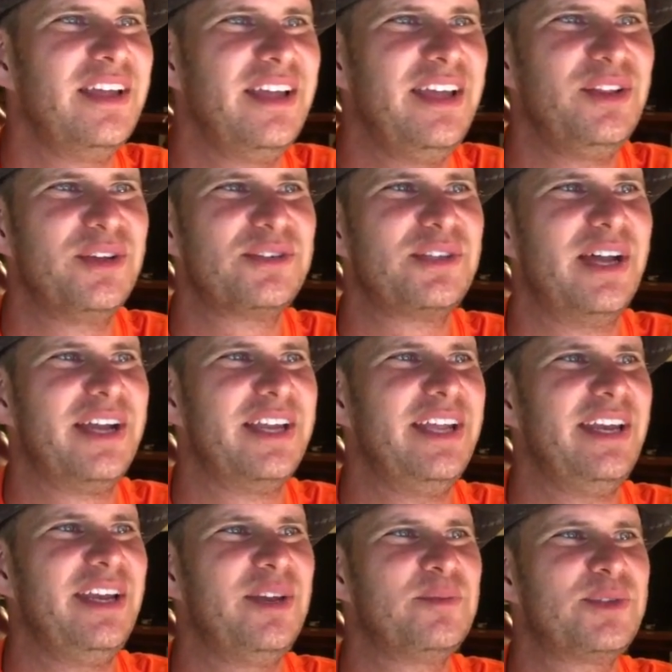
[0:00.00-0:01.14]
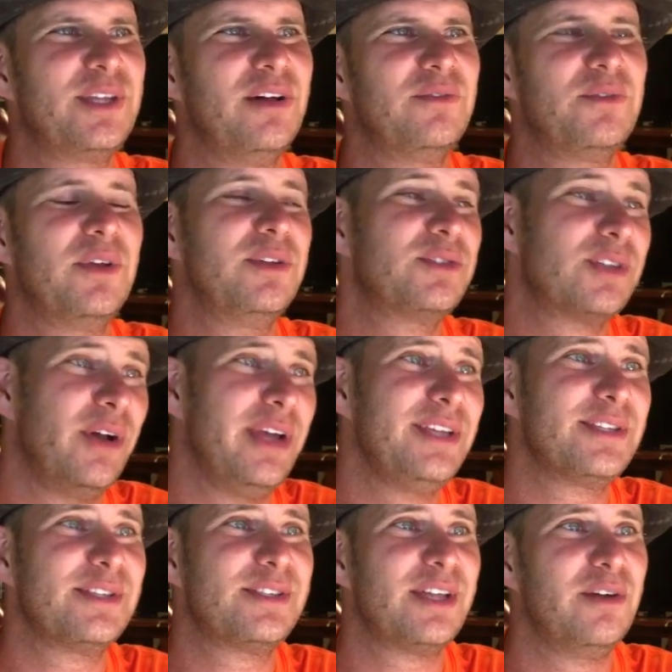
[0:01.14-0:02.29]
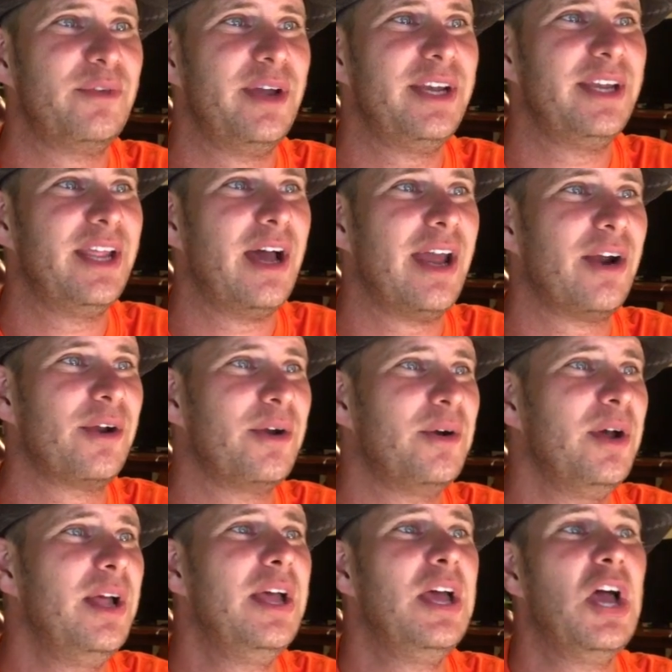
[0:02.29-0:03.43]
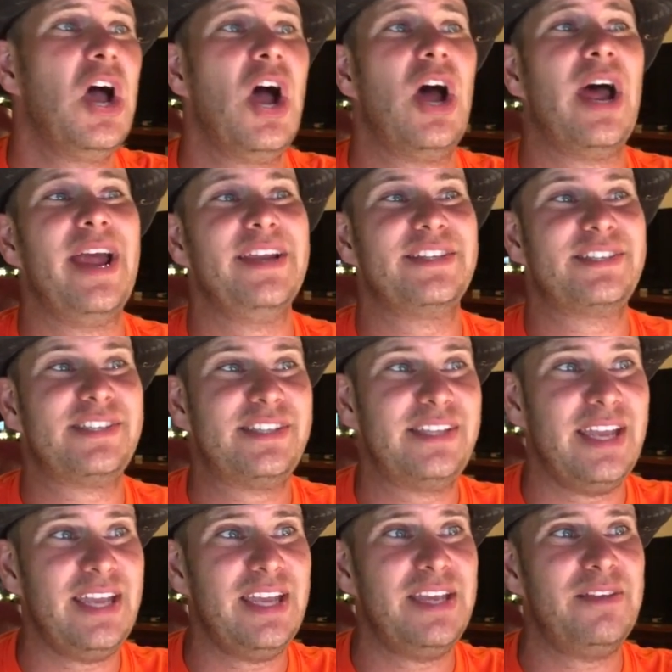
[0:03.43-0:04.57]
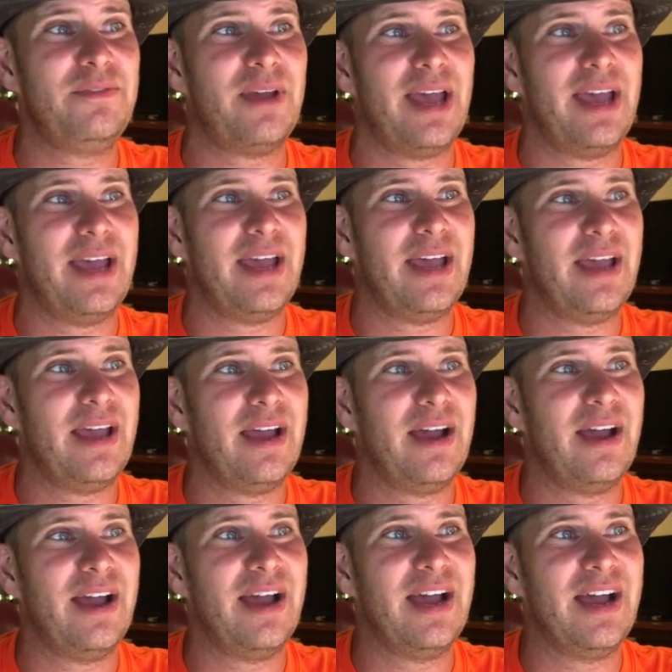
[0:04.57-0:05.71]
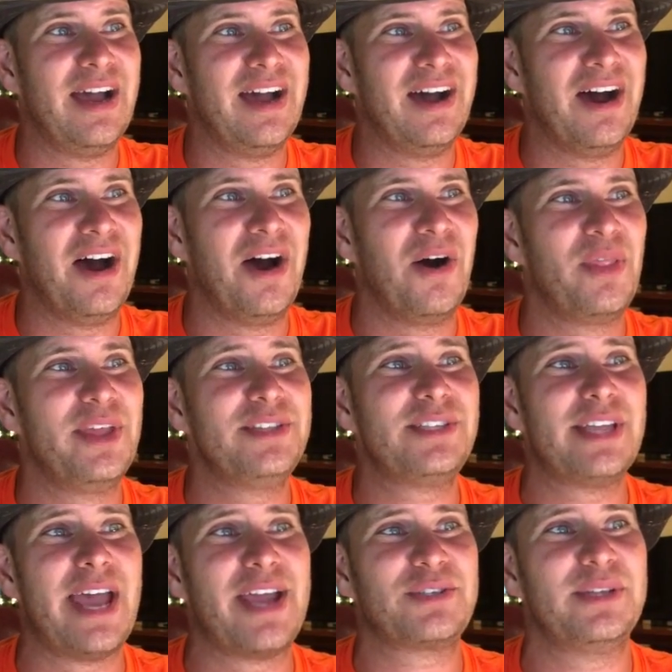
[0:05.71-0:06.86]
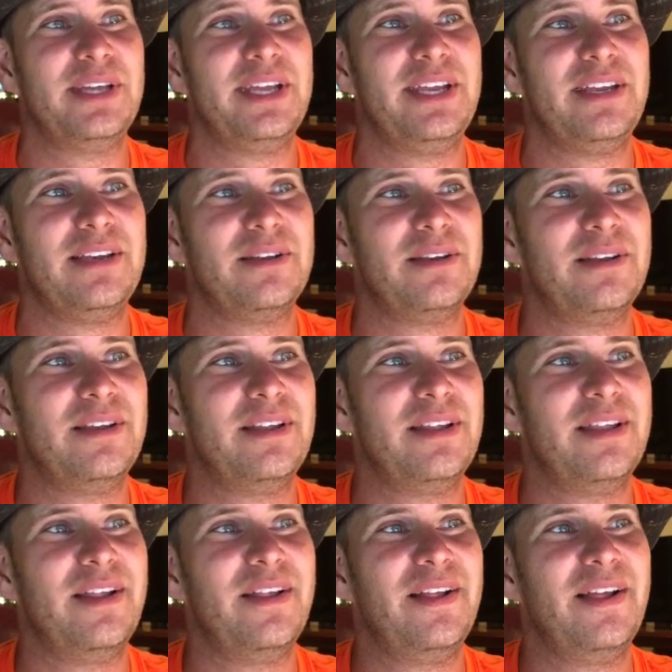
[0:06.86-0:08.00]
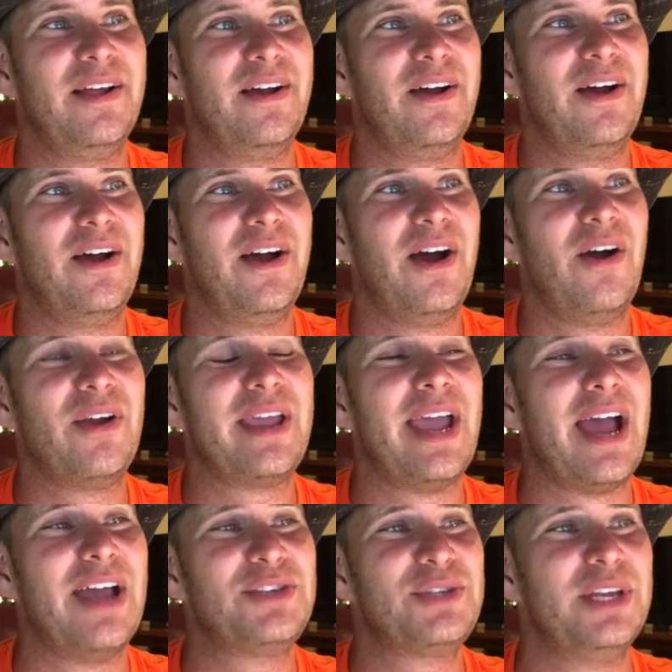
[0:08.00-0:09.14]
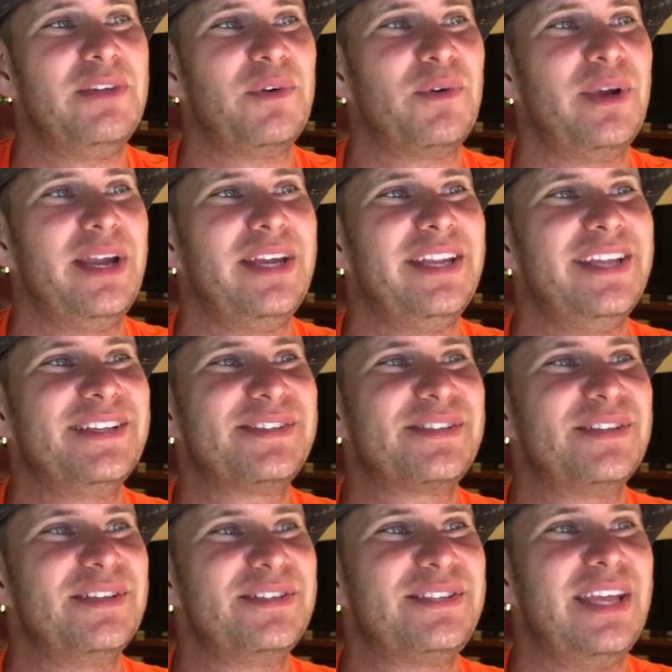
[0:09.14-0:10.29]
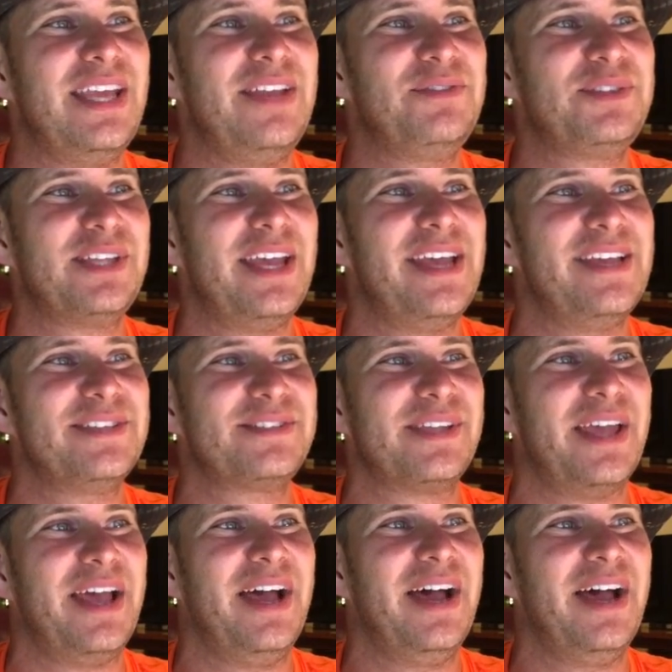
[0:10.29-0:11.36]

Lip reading: he looks like an idiot himself. So he's a self-hating, I don't know. All right, Steve. Oh, this actually, okay, I shouldn't even read this. Steve says,